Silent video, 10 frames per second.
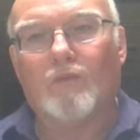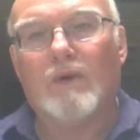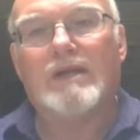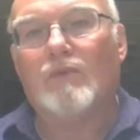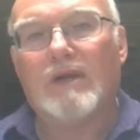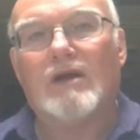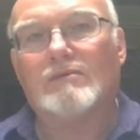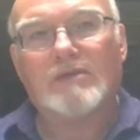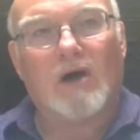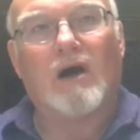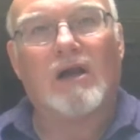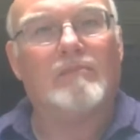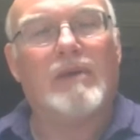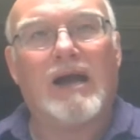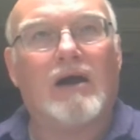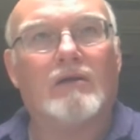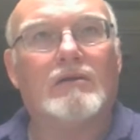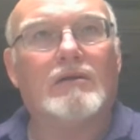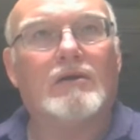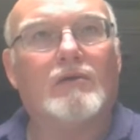we don't talk
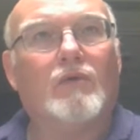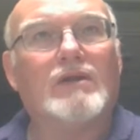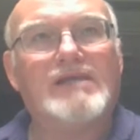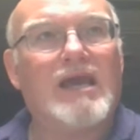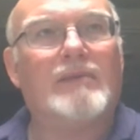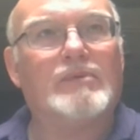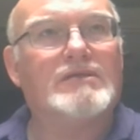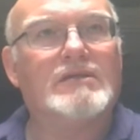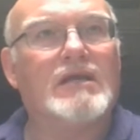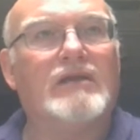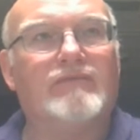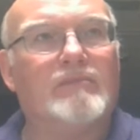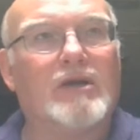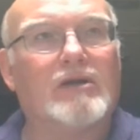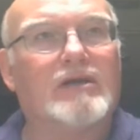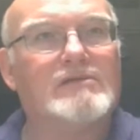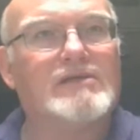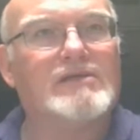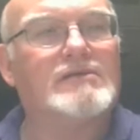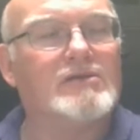about what has happened to Native Americans
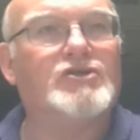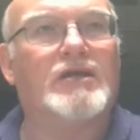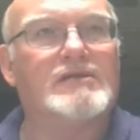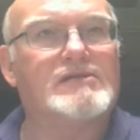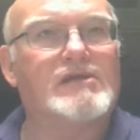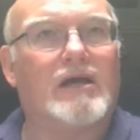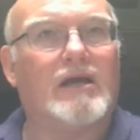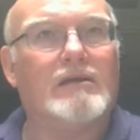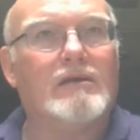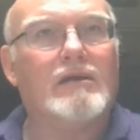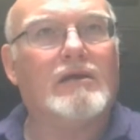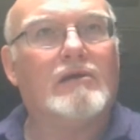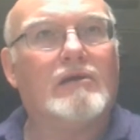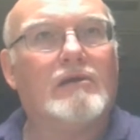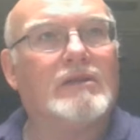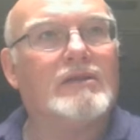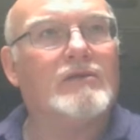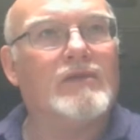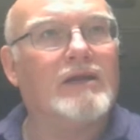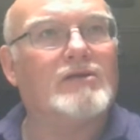as a genocide, but
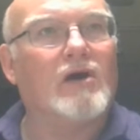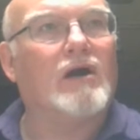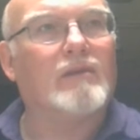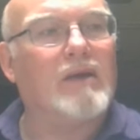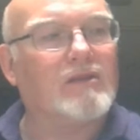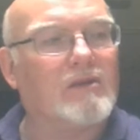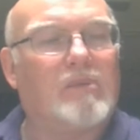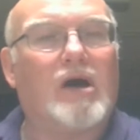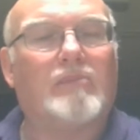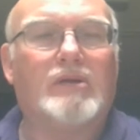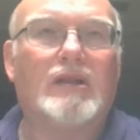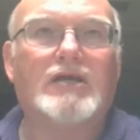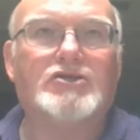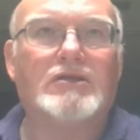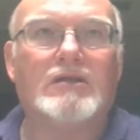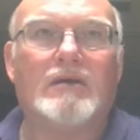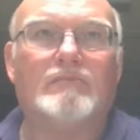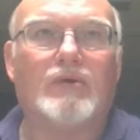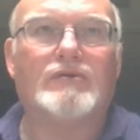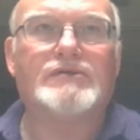they talk about the population
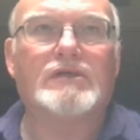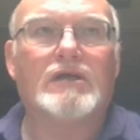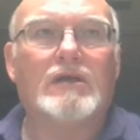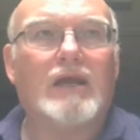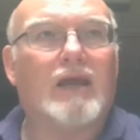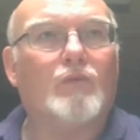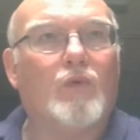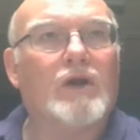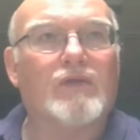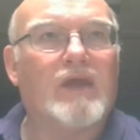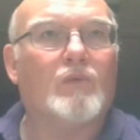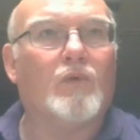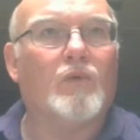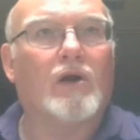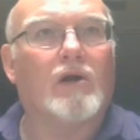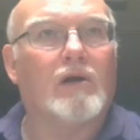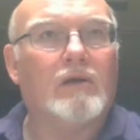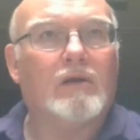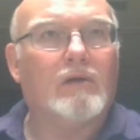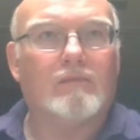numbers and where they were
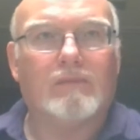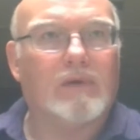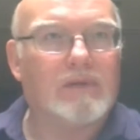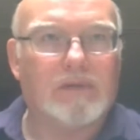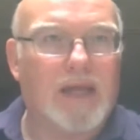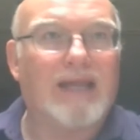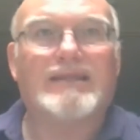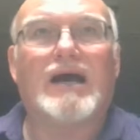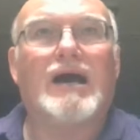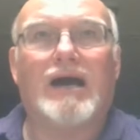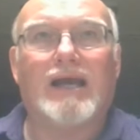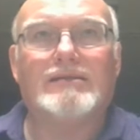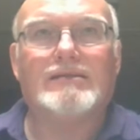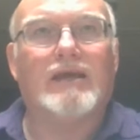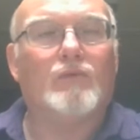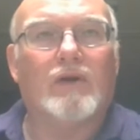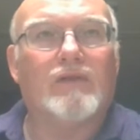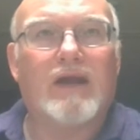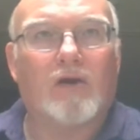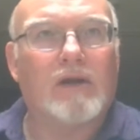at the height and where they
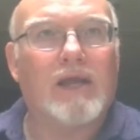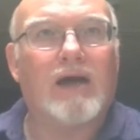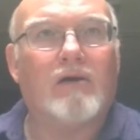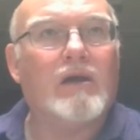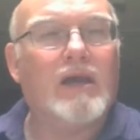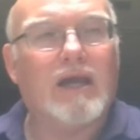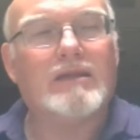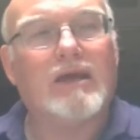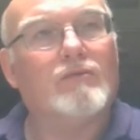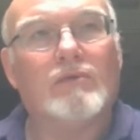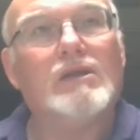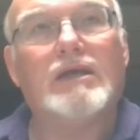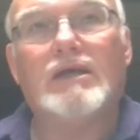are now, and that really